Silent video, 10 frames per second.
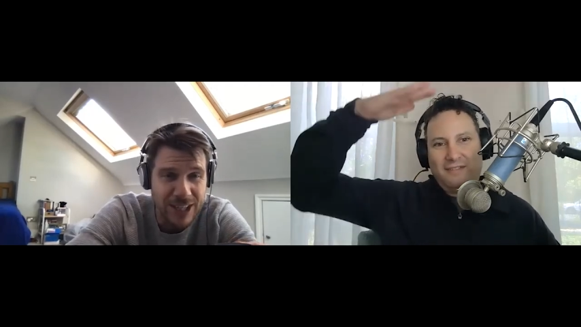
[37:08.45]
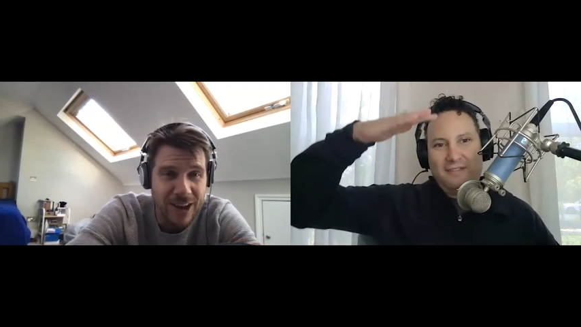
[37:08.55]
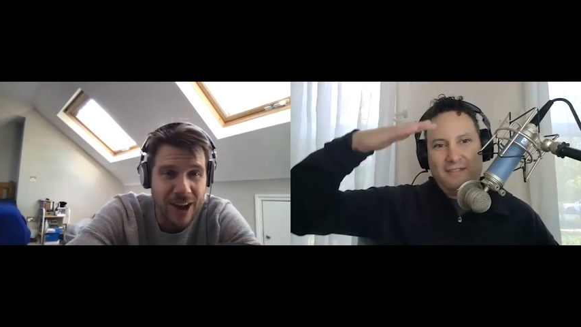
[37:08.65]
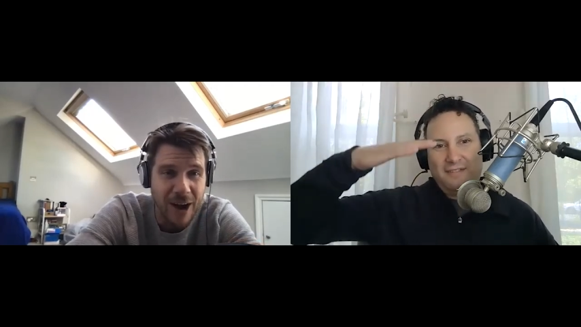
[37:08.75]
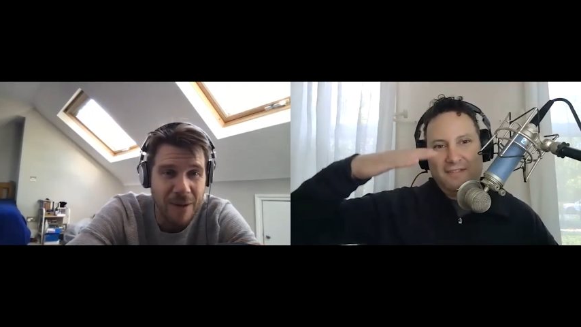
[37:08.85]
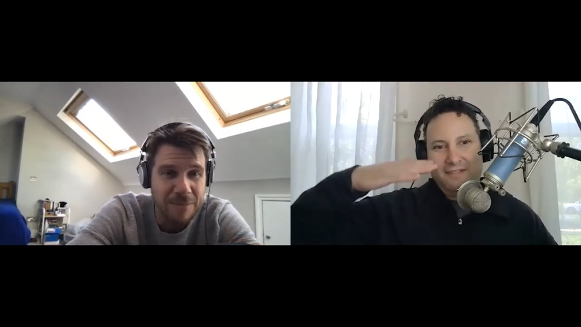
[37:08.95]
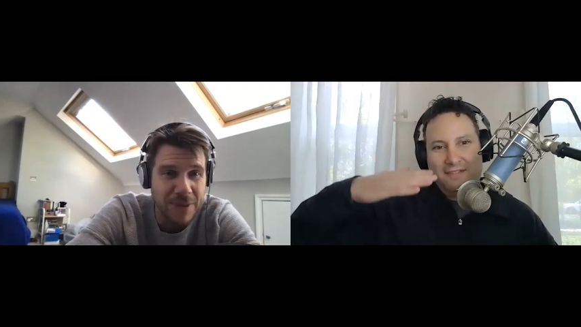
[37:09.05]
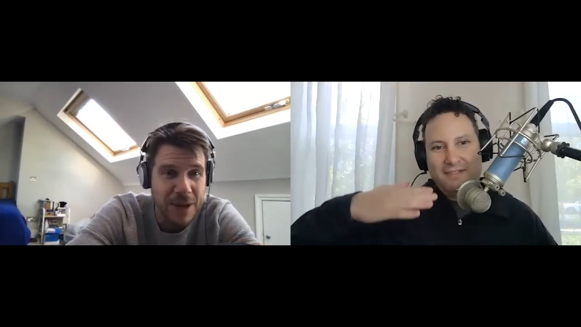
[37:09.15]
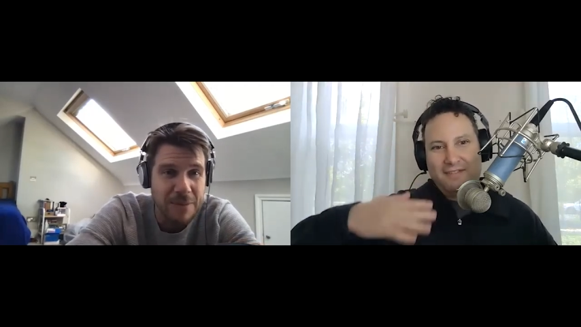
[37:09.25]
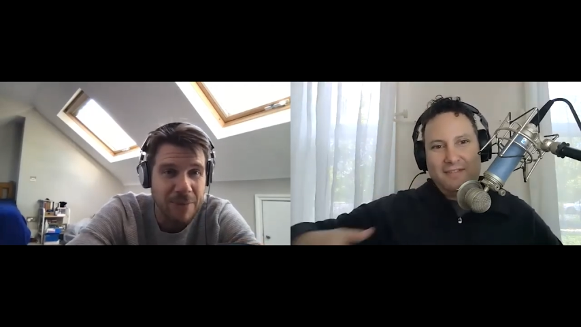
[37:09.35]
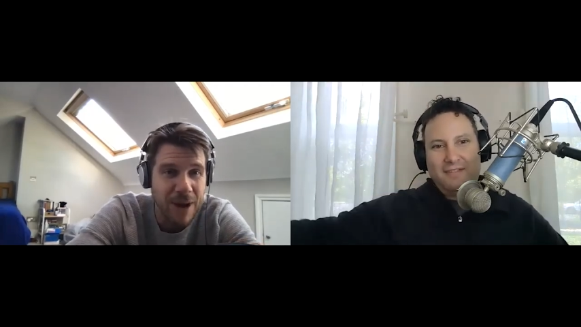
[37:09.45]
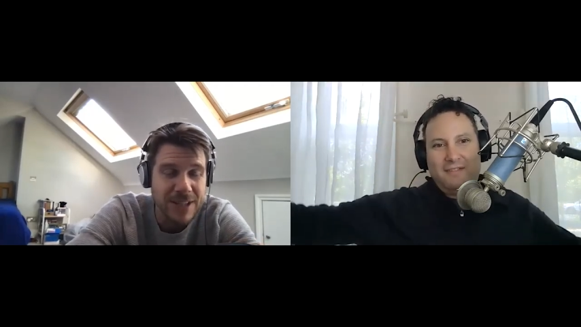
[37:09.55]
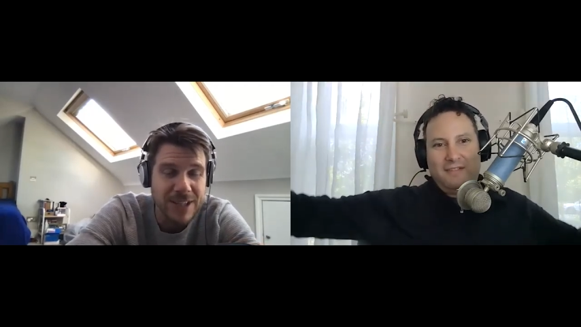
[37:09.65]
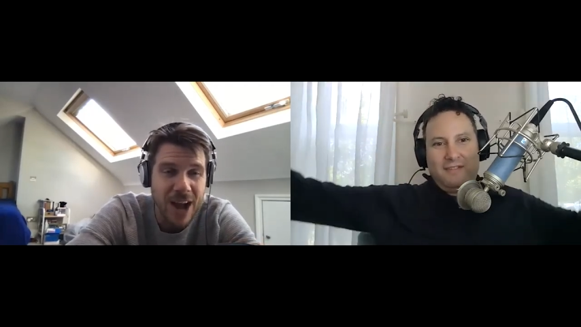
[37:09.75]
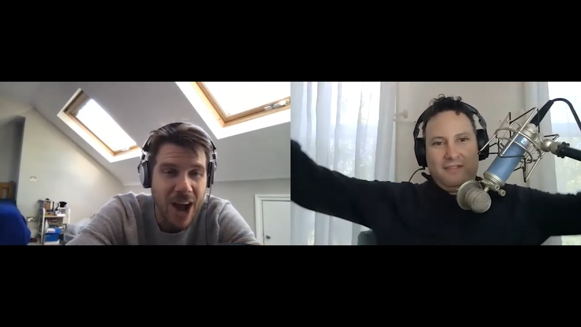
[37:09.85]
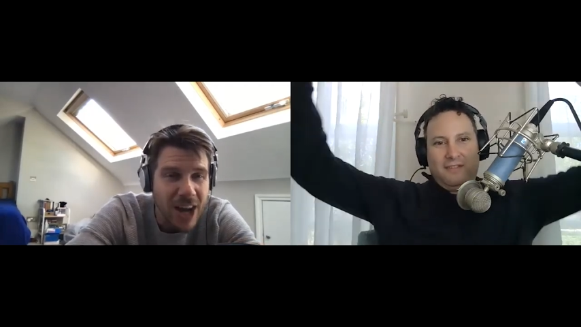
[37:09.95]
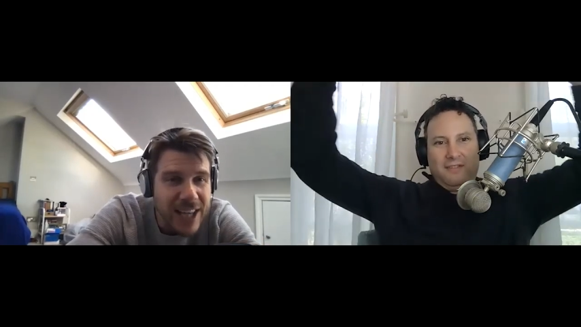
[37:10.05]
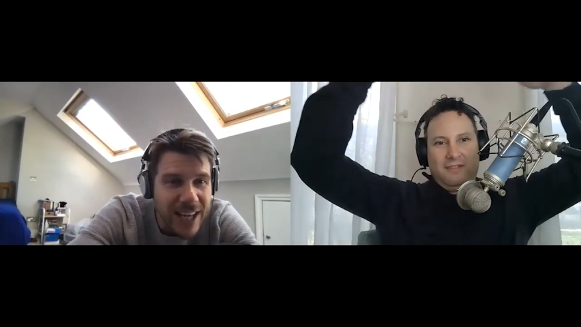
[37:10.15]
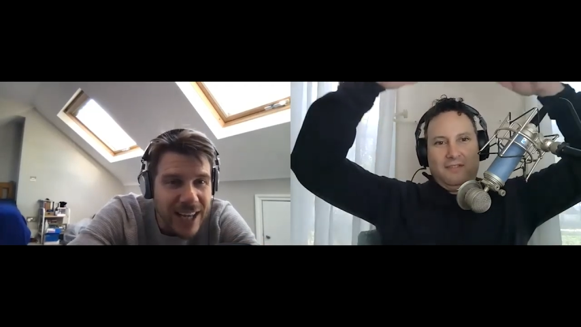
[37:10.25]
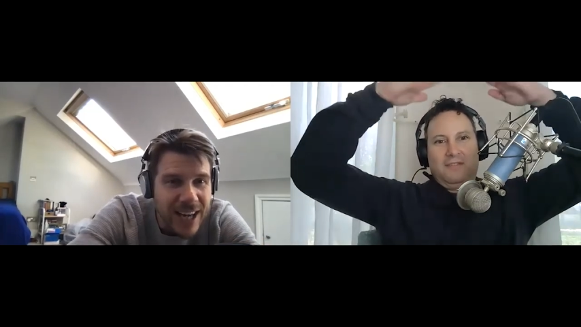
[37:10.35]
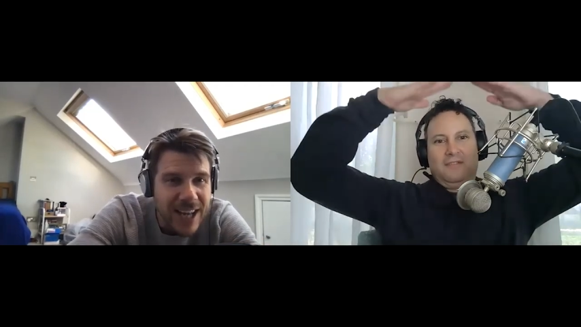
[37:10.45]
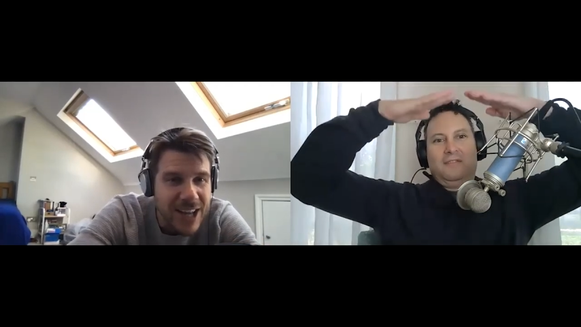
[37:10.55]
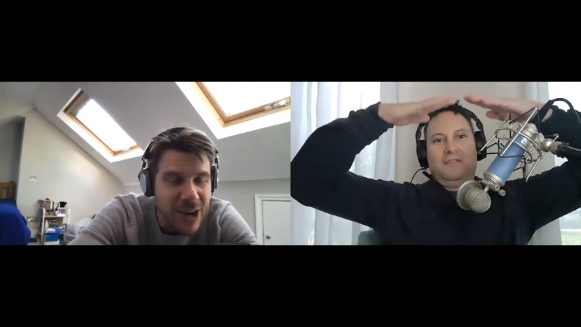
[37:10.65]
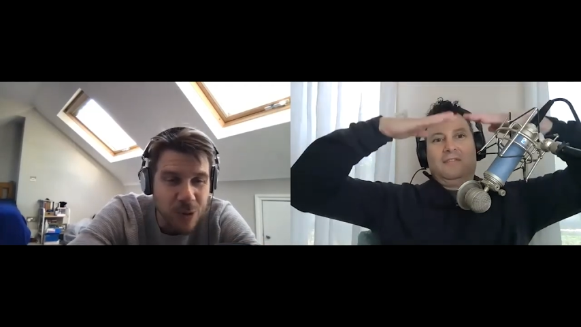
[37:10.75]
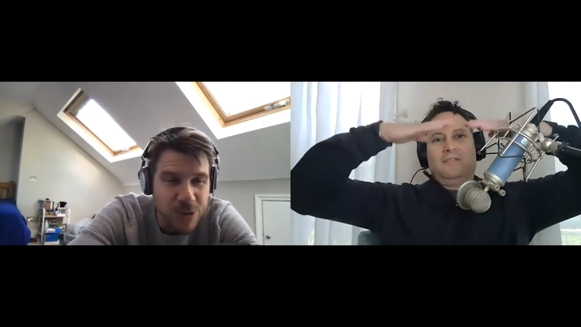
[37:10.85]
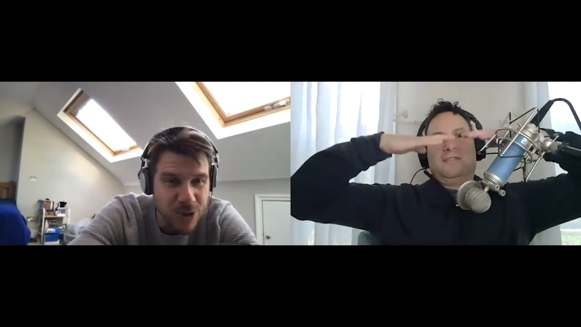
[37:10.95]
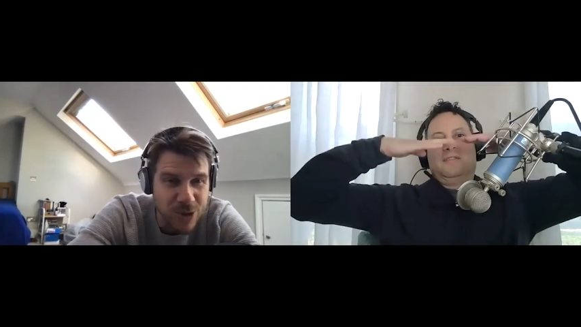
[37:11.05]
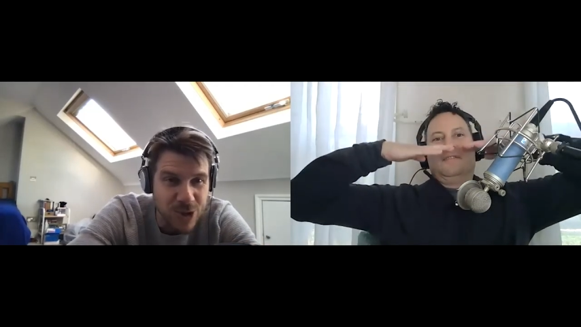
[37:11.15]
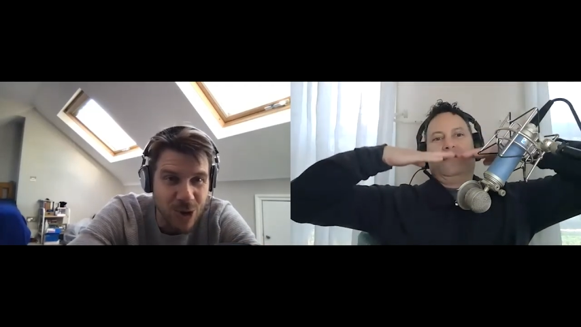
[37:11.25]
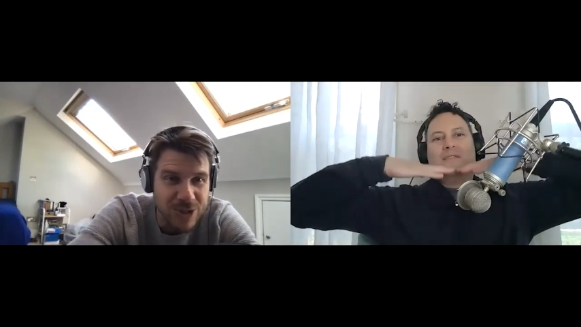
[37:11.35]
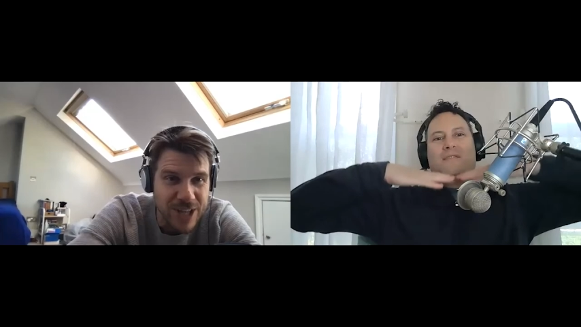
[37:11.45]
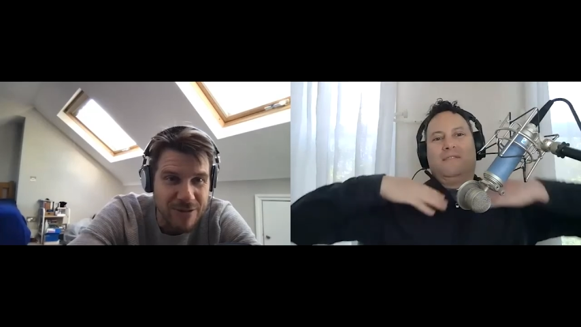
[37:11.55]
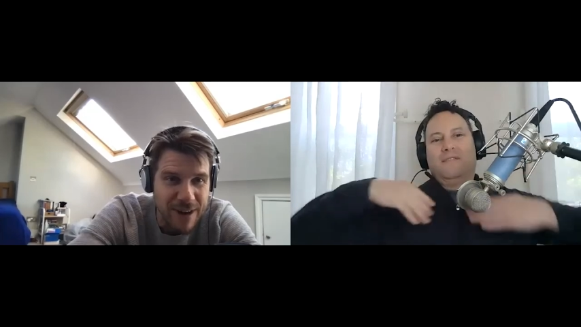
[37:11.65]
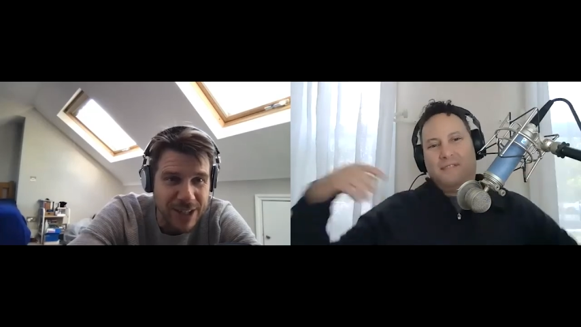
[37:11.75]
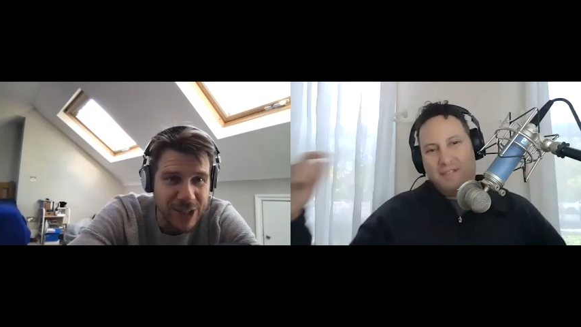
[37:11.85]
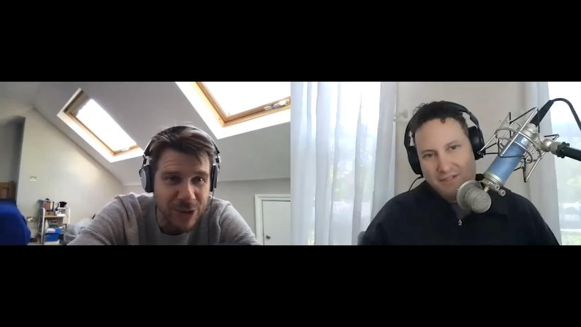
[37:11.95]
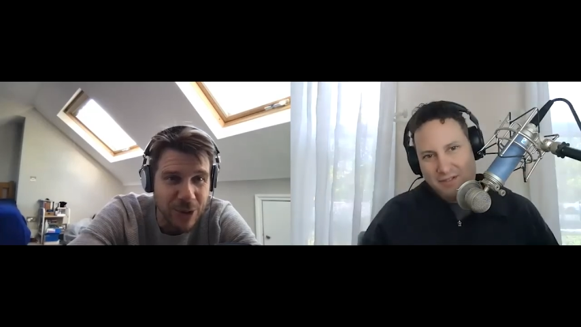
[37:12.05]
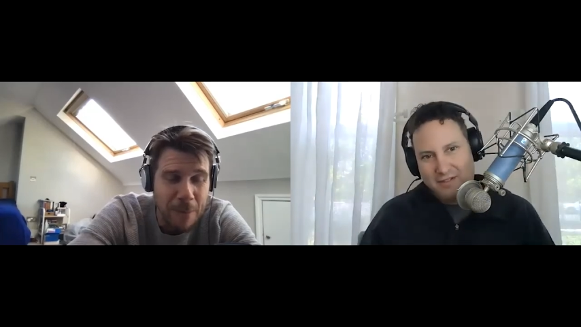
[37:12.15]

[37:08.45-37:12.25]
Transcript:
Speaker 1: but hugging also does not sound radical,